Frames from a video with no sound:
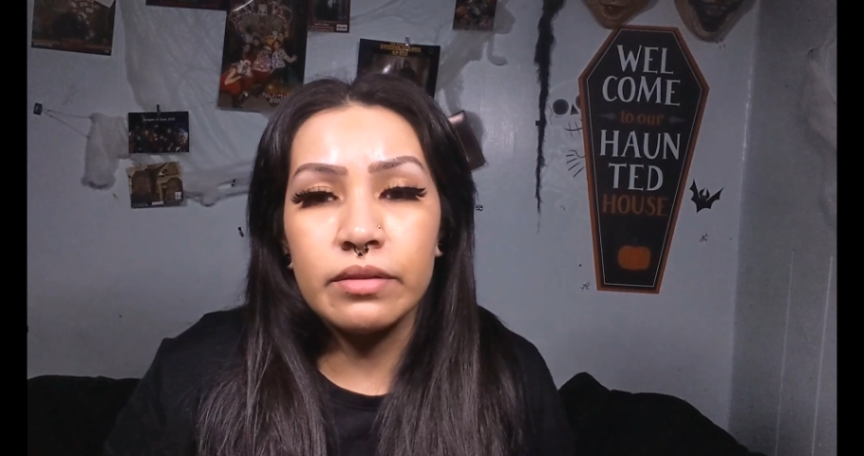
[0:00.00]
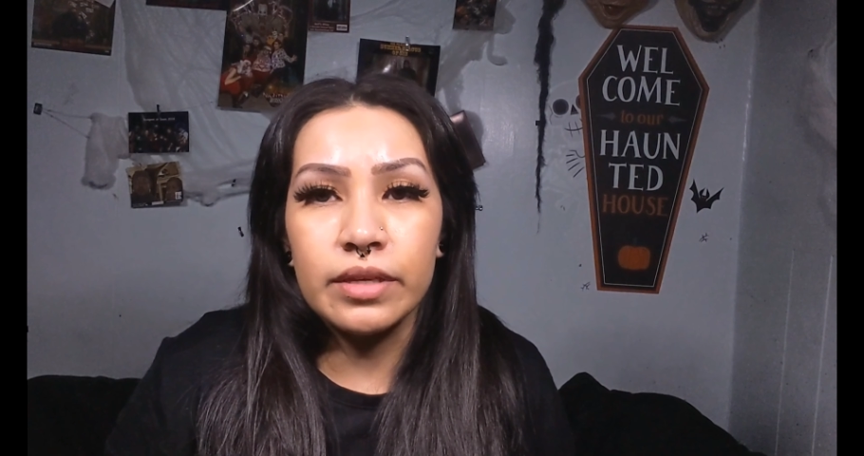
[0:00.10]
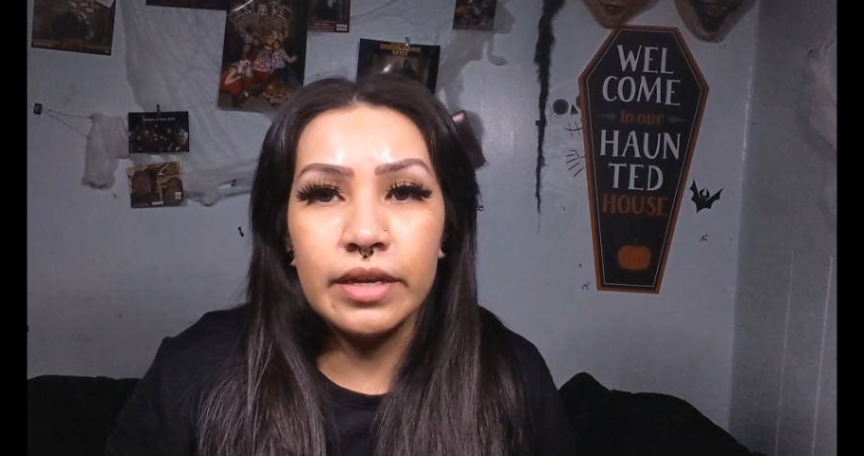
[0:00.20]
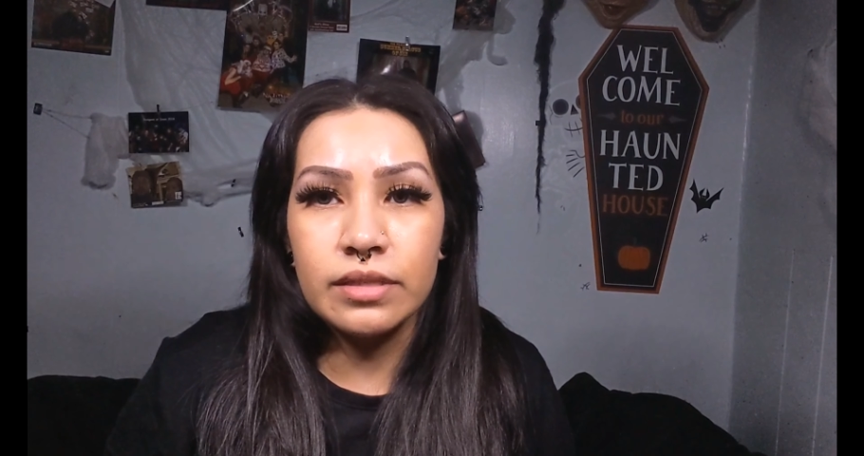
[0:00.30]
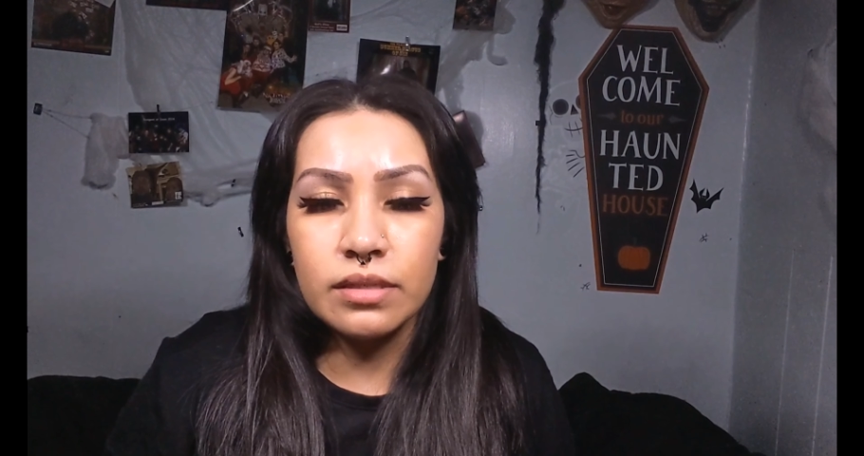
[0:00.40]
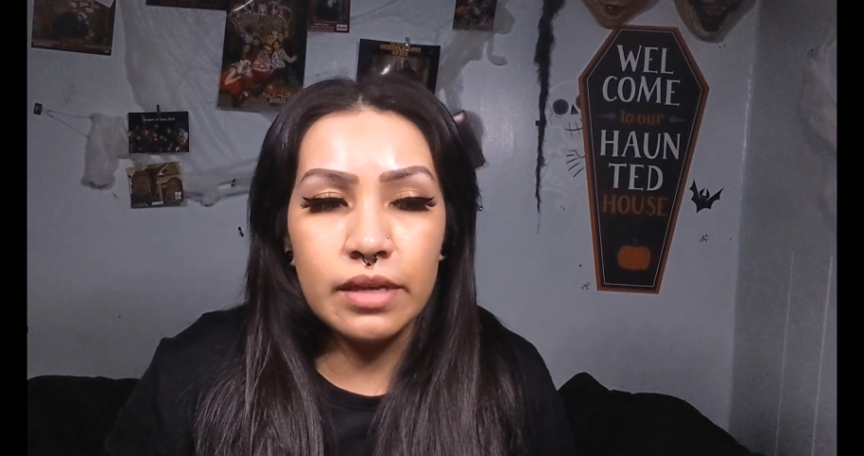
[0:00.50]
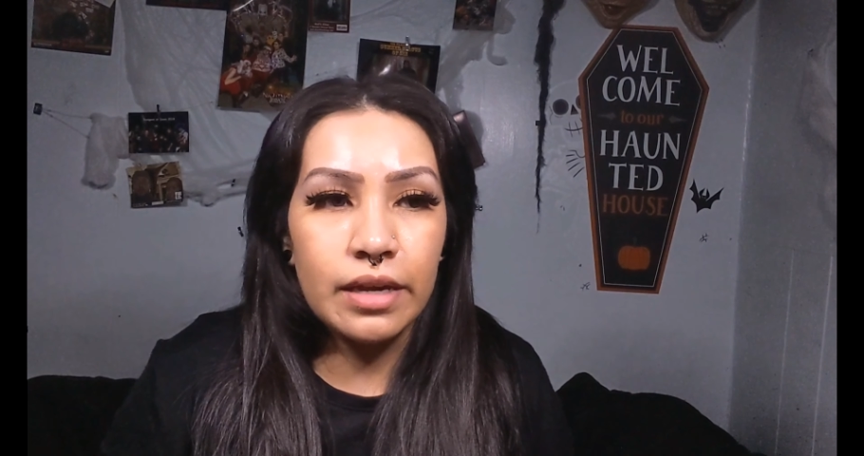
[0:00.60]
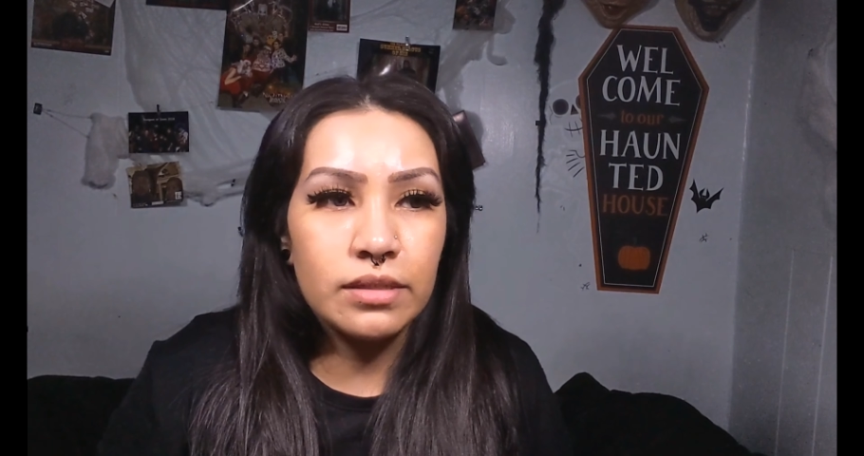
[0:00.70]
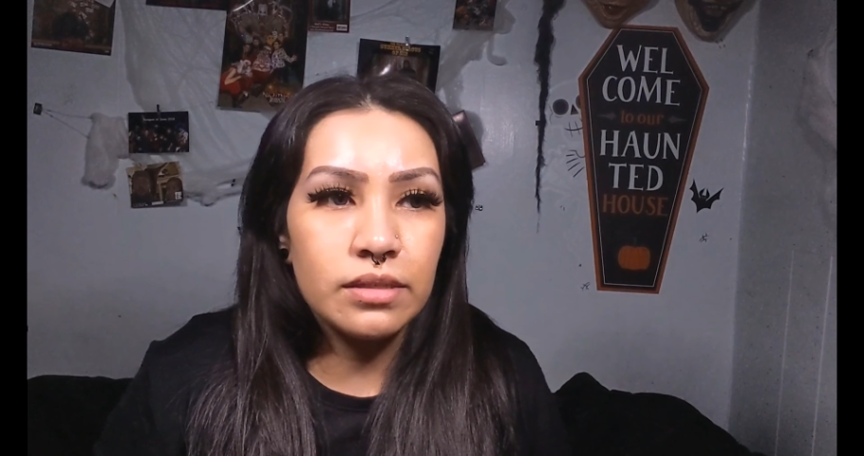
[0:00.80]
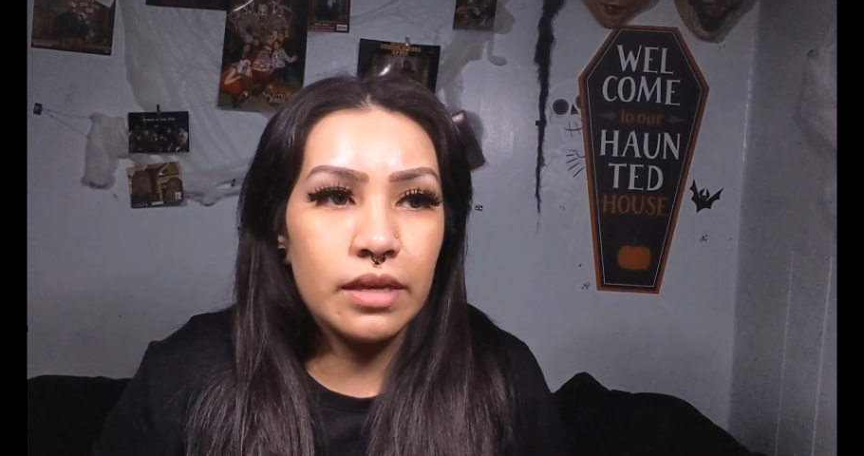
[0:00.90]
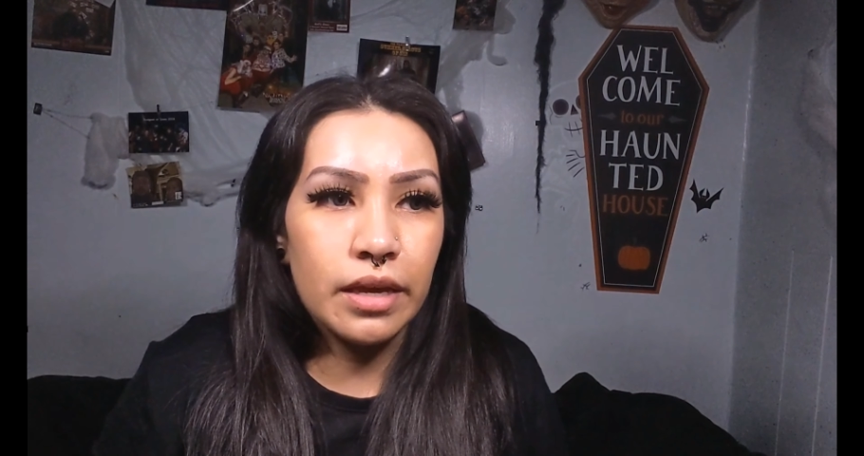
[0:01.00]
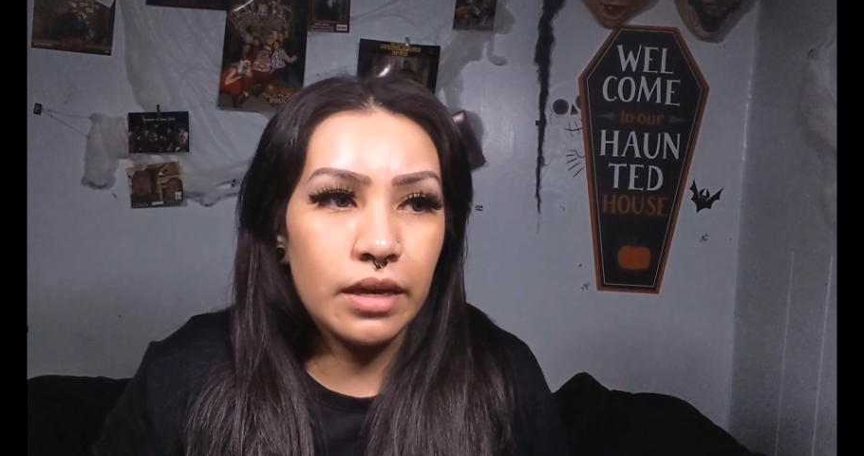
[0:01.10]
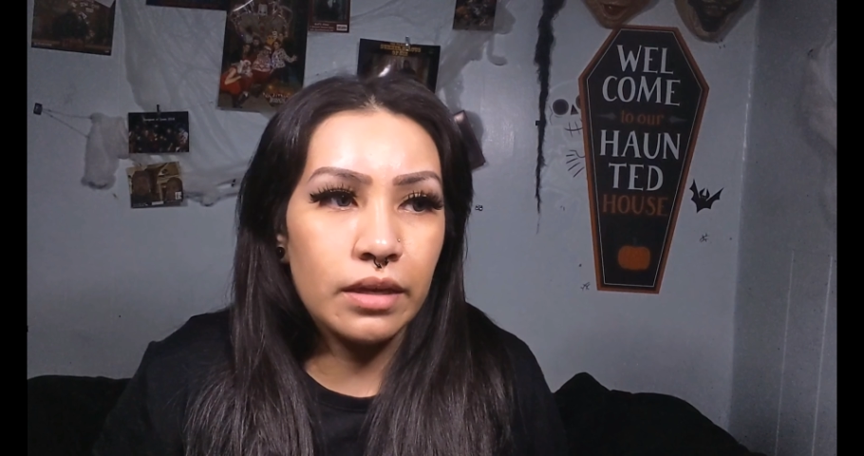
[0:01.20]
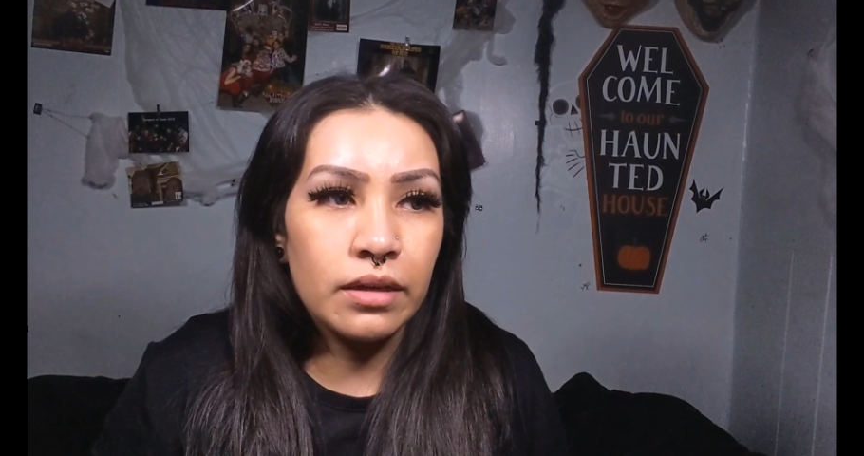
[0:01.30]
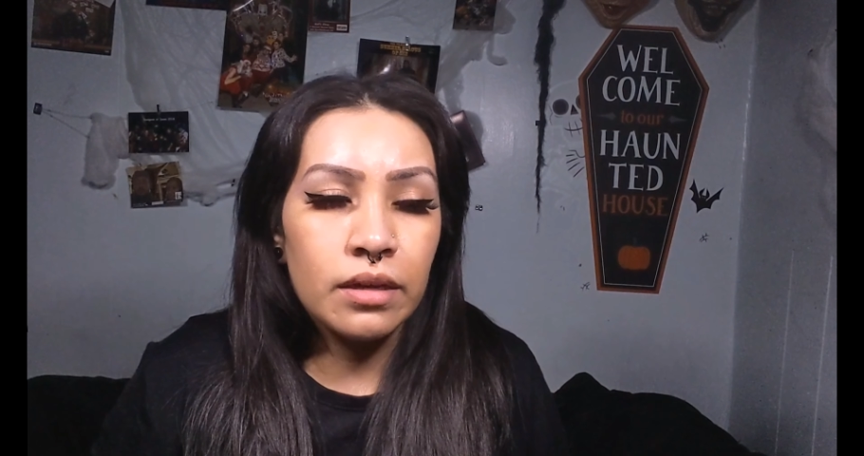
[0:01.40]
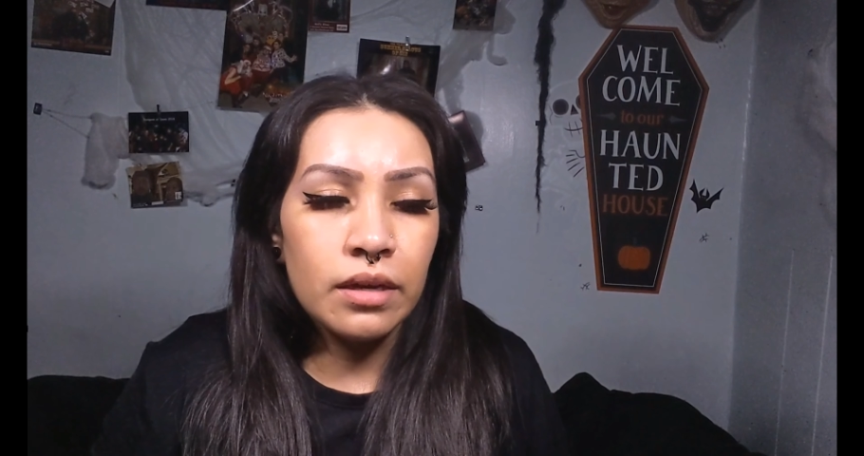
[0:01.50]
the inside, say